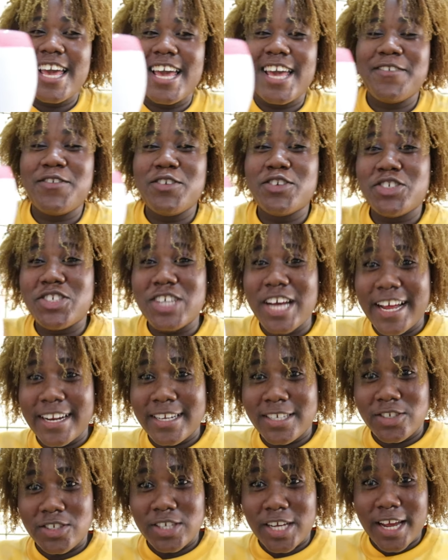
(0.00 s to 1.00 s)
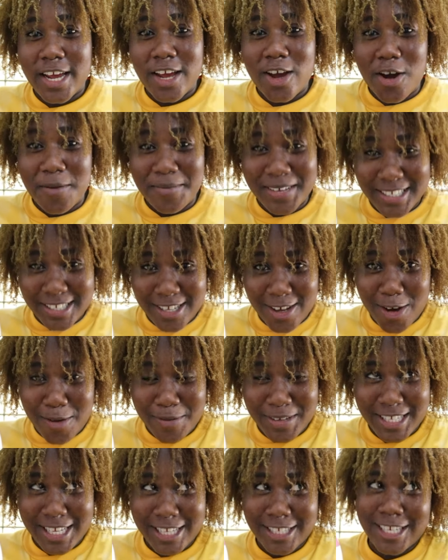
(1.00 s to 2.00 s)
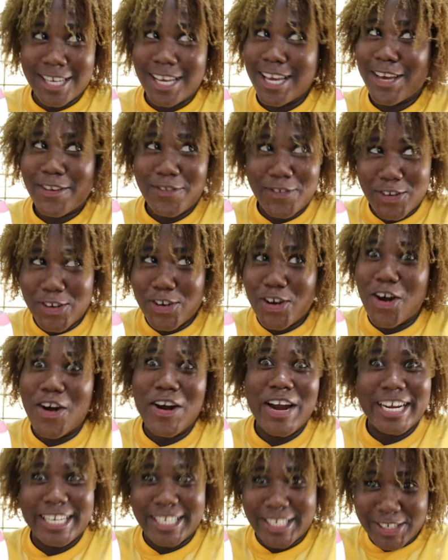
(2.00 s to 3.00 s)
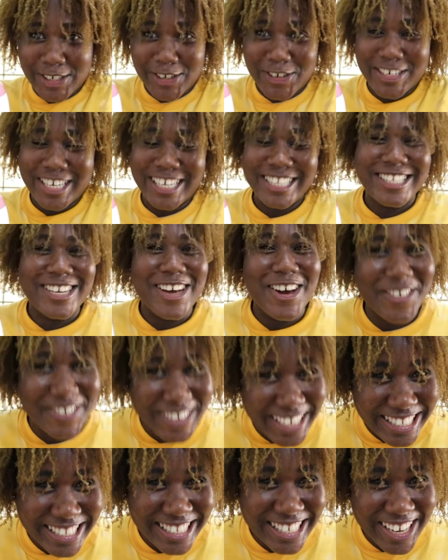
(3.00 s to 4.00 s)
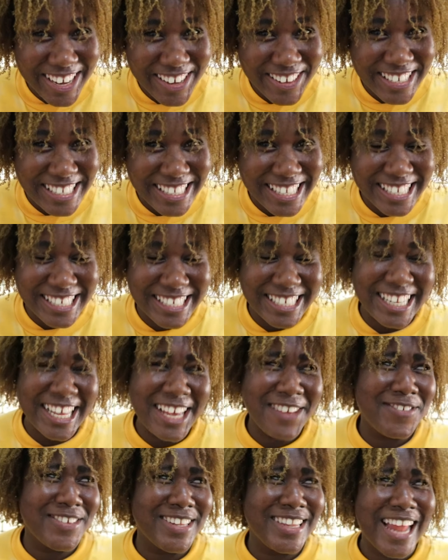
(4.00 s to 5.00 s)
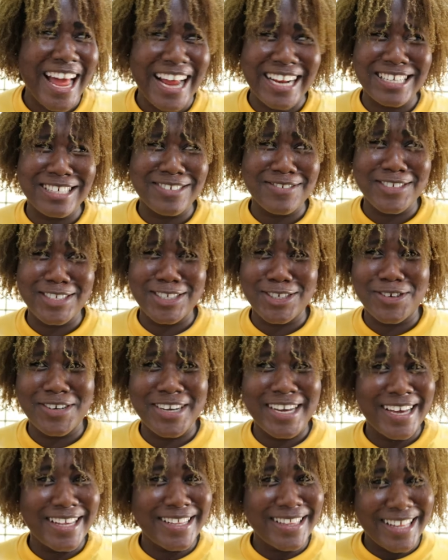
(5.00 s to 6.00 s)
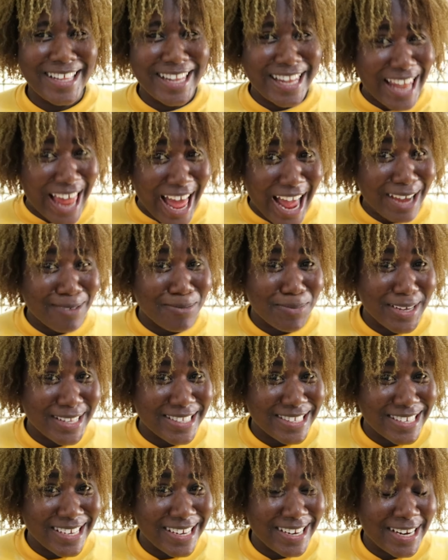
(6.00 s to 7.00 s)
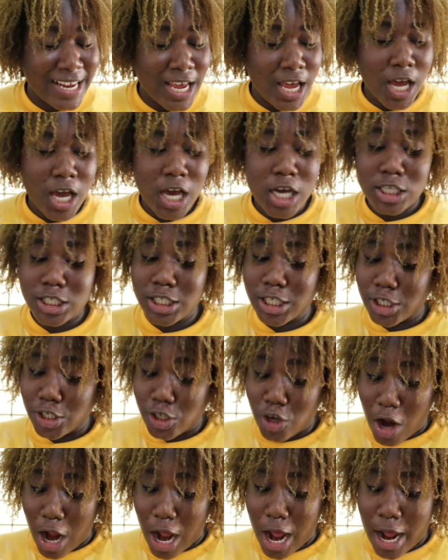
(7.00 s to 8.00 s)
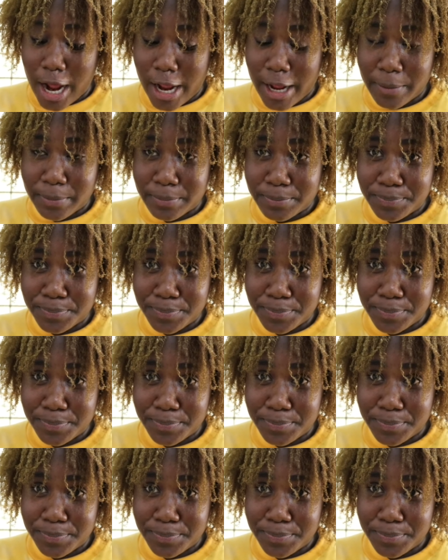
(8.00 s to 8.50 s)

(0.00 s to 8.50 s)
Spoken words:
If you try this drink, comment in the comment section. If you already know it, comment in the comment section. If you like this video, hit the like button, subscribe.